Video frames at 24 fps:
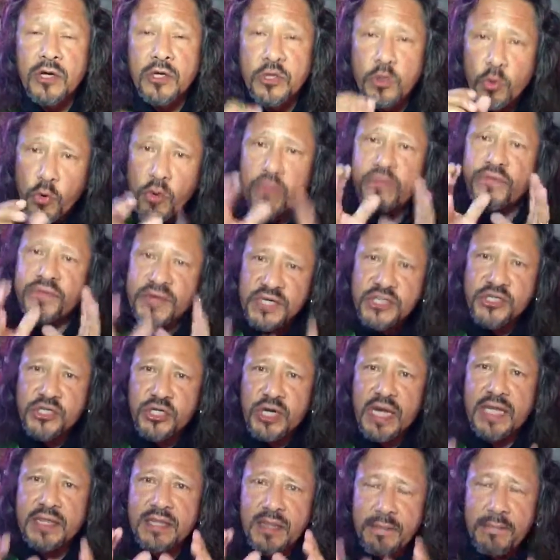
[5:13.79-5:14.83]
You
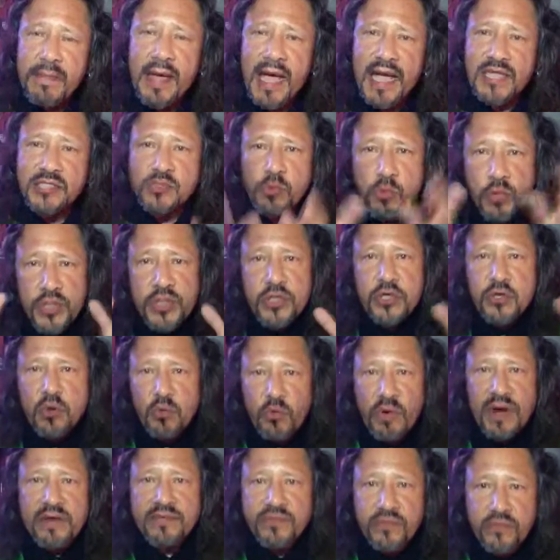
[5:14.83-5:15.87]
officiate the match with your
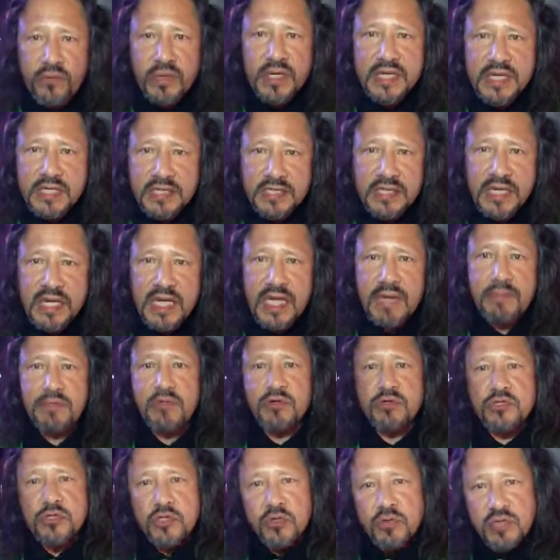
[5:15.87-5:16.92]
refereeing team,
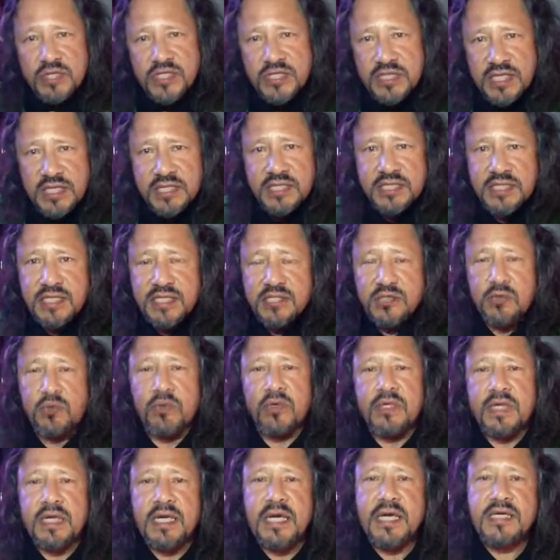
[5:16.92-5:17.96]
your 2 assistants,
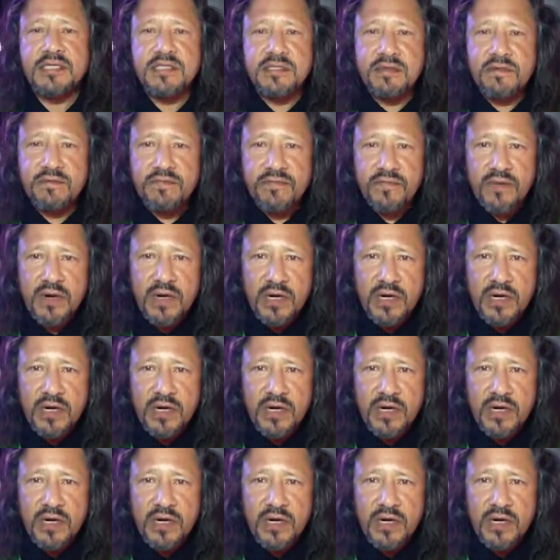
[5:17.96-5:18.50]
or in the case of